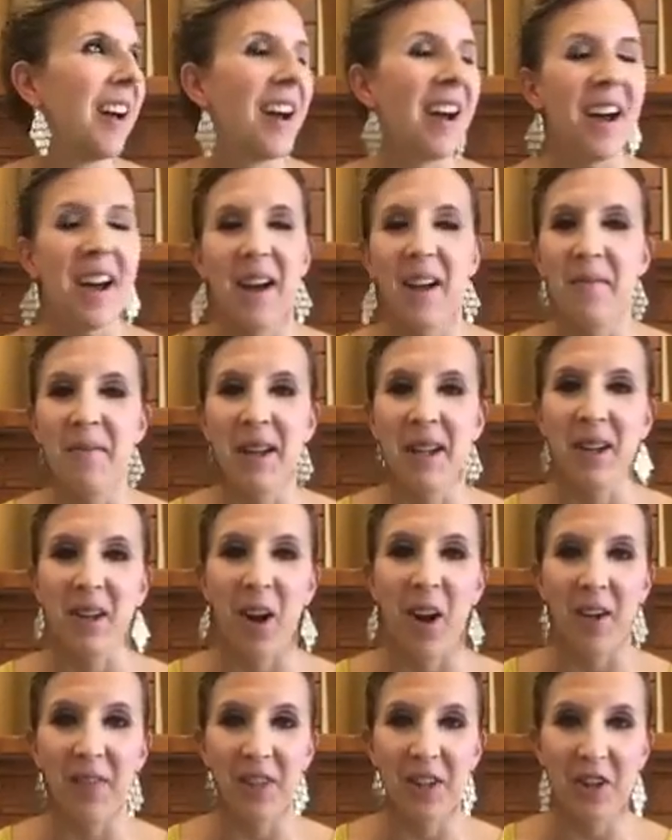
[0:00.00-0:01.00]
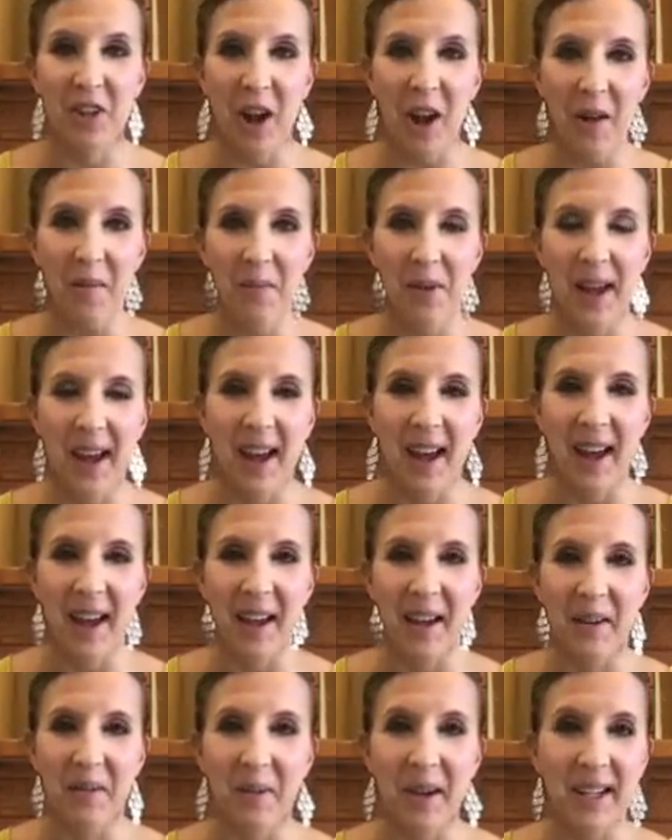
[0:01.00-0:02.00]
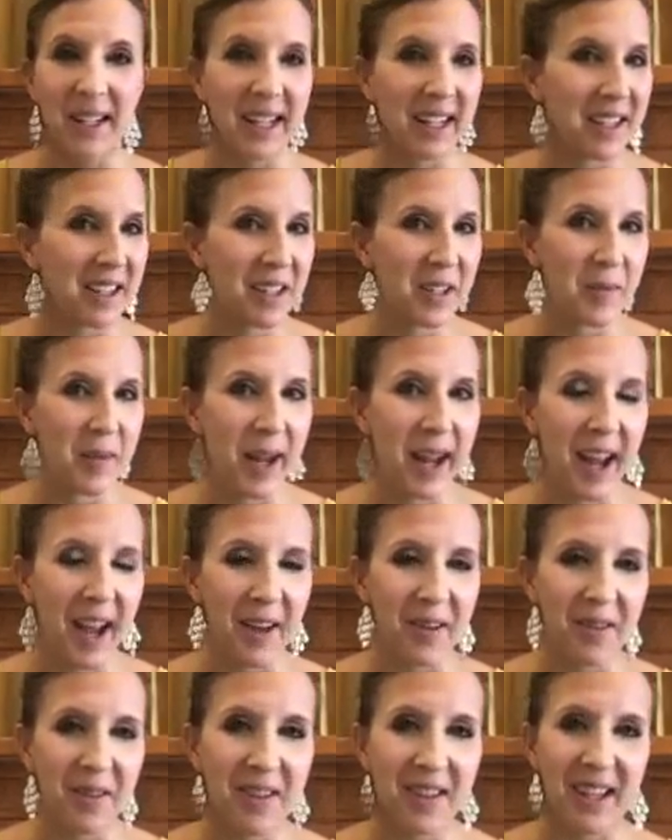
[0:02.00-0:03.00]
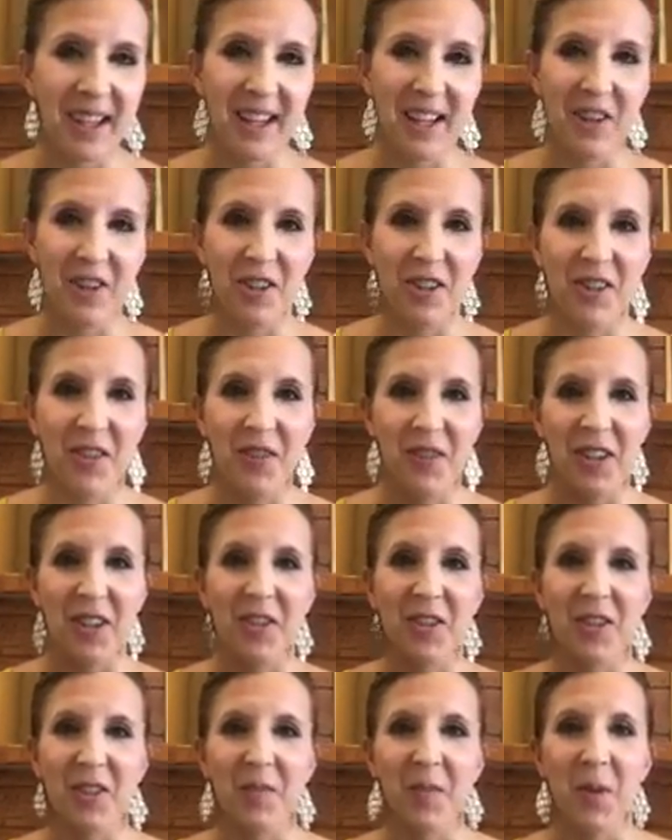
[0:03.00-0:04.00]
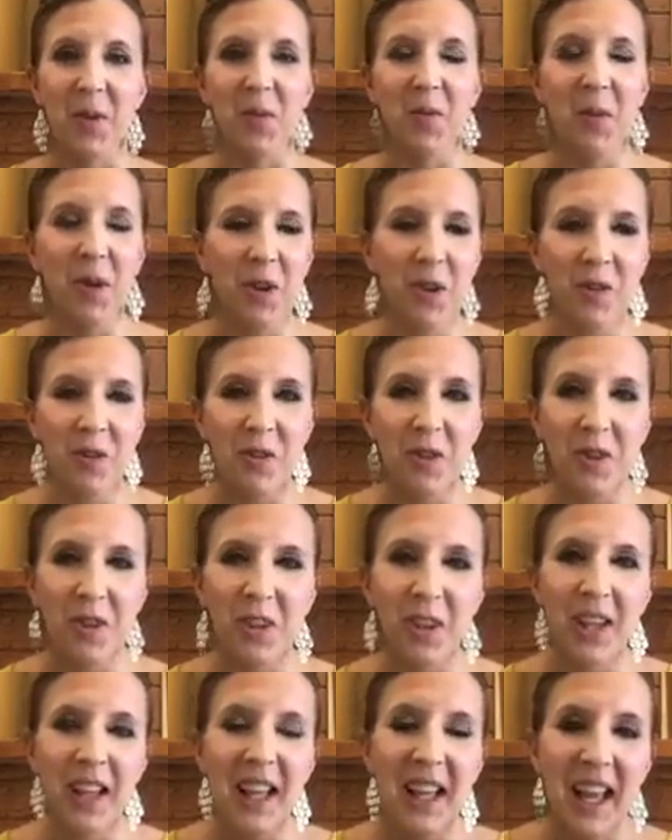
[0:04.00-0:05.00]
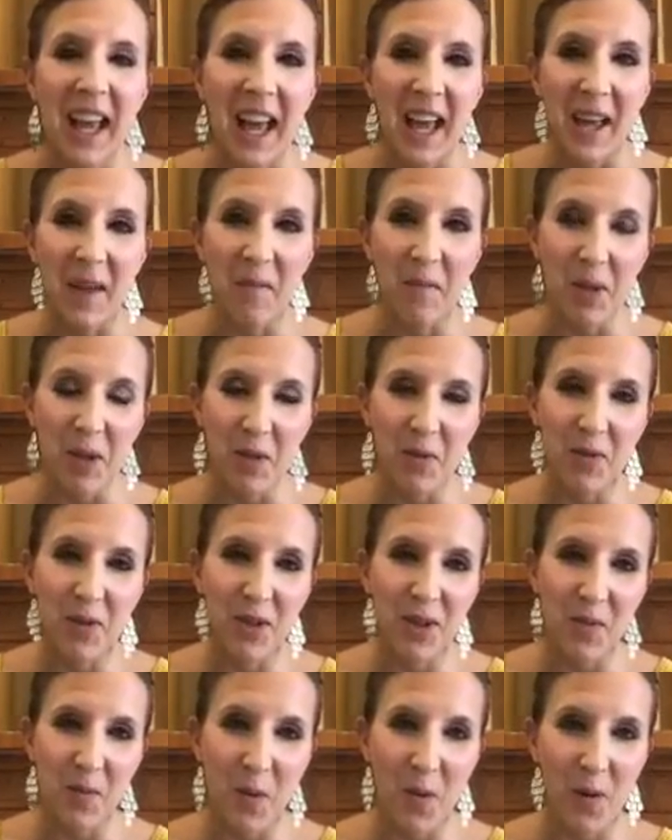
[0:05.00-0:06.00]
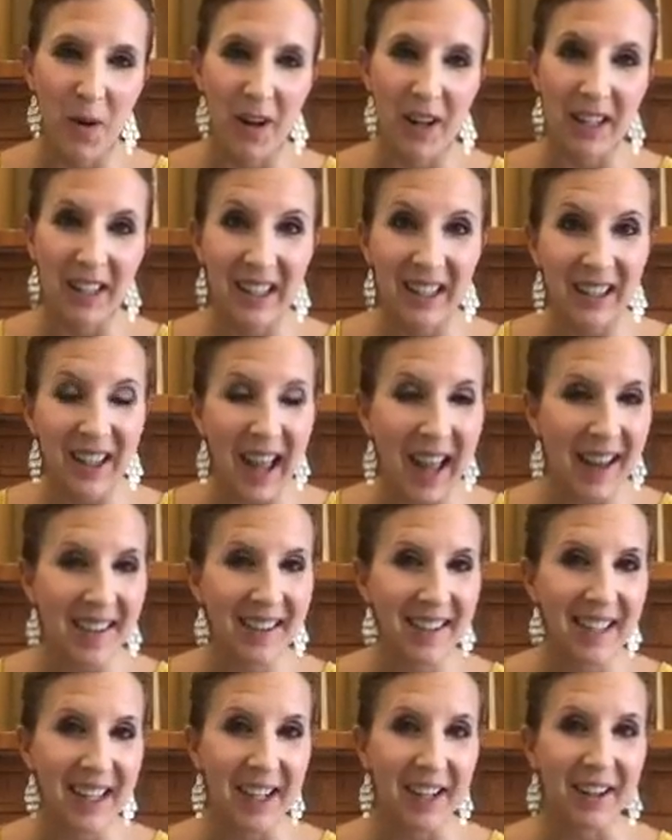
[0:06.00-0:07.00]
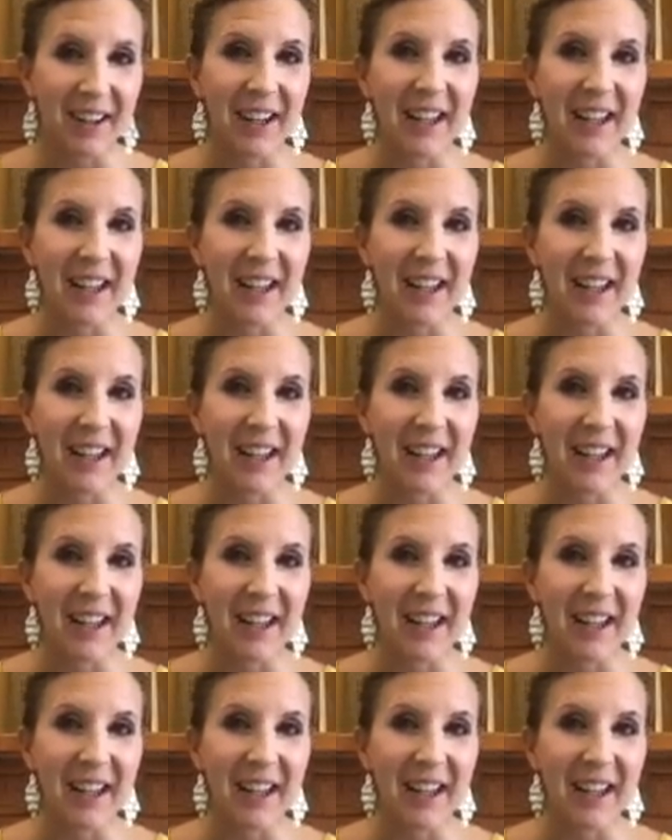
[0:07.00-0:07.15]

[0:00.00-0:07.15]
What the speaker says: in a coffee shop right next to my house, and I just finished the most wonderful immune support class here.